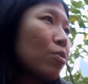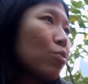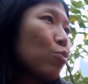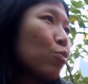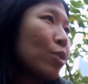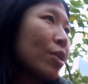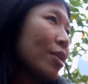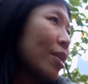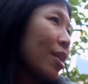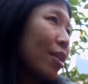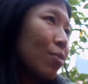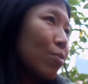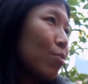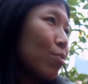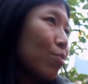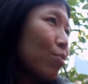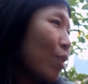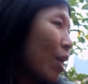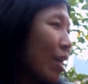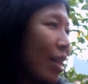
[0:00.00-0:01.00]
we get
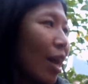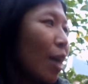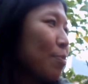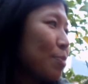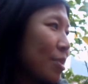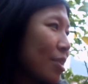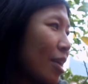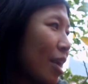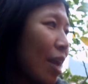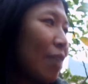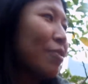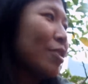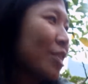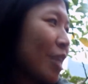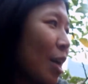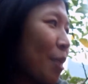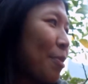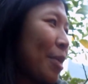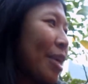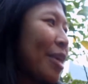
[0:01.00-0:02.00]
write-ups every
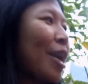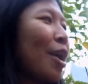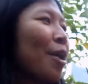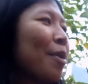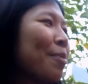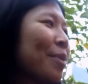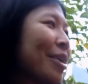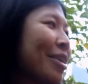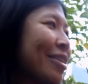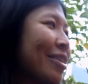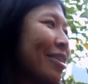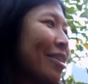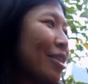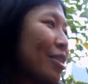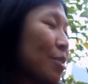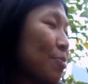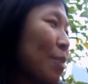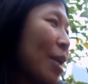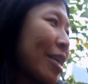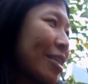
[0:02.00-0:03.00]
time they come and
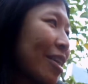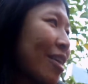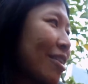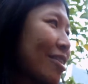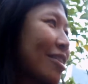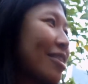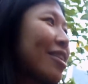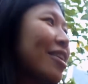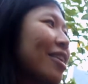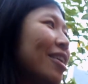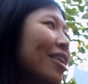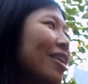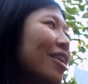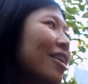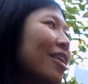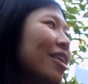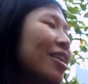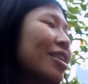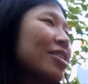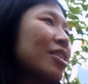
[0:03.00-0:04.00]
inspect us.
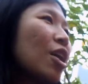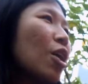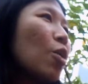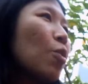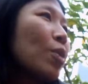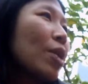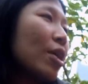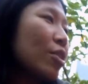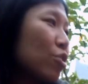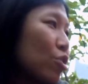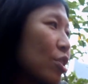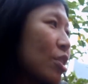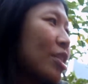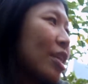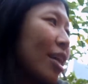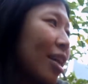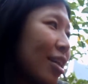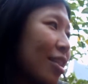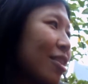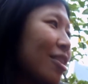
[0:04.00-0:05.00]
So we
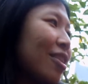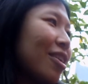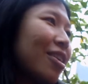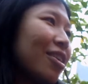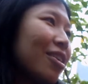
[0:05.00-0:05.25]
understand,